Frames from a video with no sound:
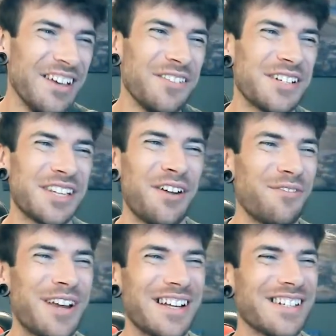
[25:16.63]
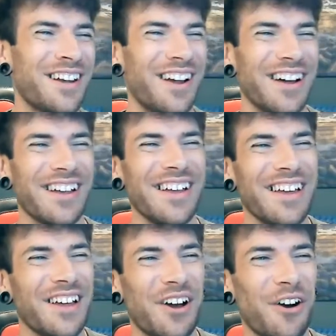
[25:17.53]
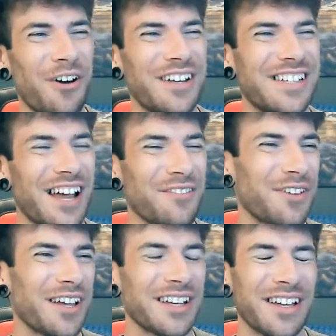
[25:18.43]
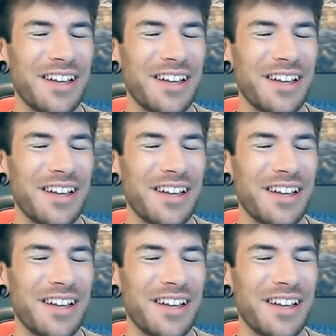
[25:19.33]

For some reason, I always have like